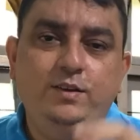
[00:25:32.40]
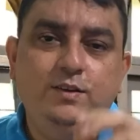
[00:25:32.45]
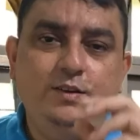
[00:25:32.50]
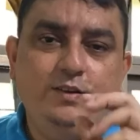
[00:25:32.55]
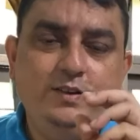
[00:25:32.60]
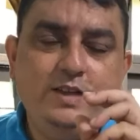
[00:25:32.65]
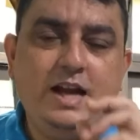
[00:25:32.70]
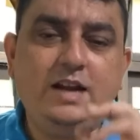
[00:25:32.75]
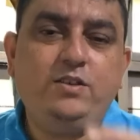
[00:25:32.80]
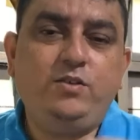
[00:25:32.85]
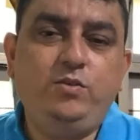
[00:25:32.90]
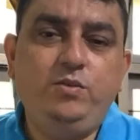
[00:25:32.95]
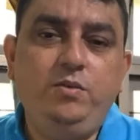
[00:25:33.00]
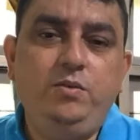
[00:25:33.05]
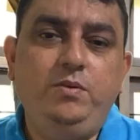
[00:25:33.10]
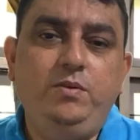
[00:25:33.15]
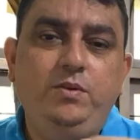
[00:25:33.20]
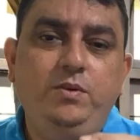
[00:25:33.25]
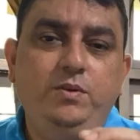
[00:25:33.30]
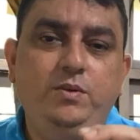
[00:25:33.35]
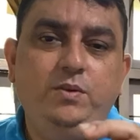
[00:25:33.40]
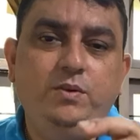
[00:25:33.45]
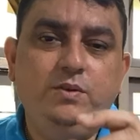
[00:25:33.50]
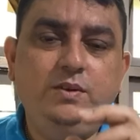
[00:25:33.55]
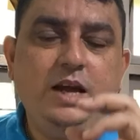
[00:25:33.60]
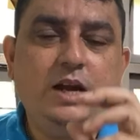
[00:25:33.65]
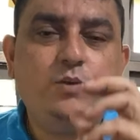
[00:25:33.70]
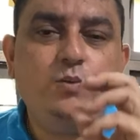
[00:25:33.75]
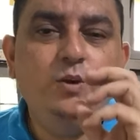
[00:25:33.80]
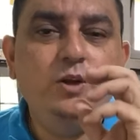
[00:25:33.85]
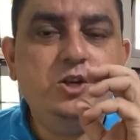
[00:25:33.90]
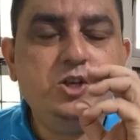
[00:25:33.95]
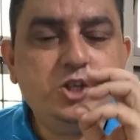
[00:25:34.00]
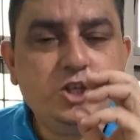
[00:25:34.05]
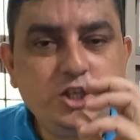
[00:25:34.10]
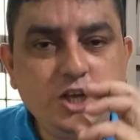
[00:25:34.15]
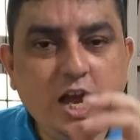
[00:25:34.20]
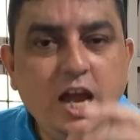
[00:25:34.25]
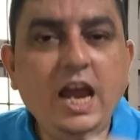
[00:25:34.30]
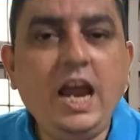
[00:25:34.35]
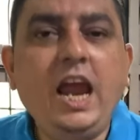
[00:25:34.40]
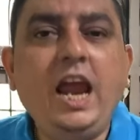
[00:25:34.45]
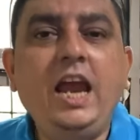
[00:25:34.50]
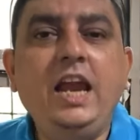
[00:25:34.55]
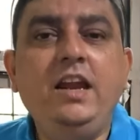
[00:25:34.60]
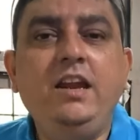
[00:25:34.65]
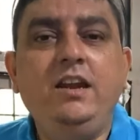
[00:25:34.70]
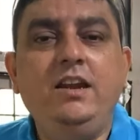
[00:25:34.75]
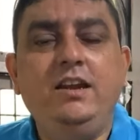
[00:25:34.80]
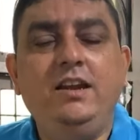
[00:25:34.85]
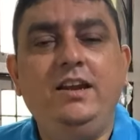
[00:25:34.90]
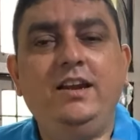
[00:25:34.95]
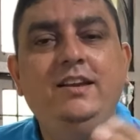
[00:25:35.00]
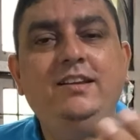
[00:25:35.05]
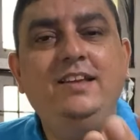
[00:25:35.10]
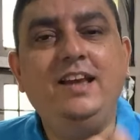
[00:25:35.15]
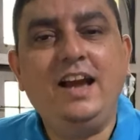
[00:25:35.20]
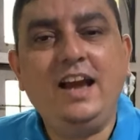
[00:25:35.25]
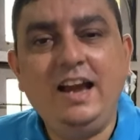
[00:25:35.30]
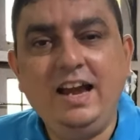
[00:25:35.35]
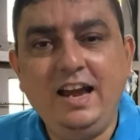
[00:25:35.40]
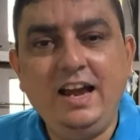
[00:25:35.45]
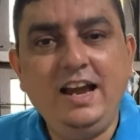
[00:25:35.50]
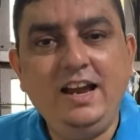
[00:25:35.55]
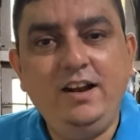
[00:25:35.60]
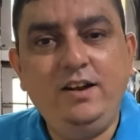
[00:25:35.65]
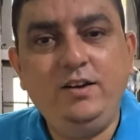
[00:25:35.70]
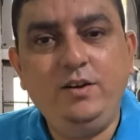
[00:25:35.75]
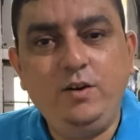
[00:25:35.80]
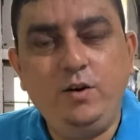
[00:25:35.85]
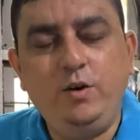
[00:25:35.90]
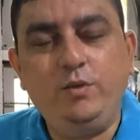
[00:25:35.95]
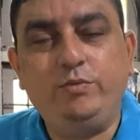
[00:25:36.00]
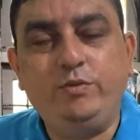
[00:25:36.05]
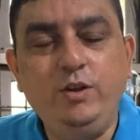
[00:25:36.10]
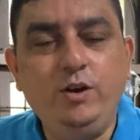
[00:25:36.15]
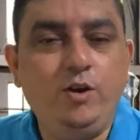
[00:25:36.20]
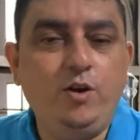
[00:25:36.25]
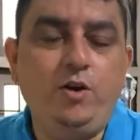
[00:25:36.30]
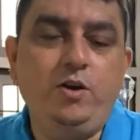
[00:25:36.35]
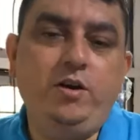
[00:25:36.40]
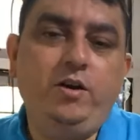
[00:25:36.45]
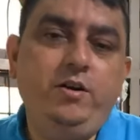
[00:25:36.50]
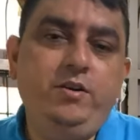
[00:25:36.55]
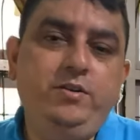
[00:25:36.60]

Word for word: that's, that will shine in the hand of the Lord.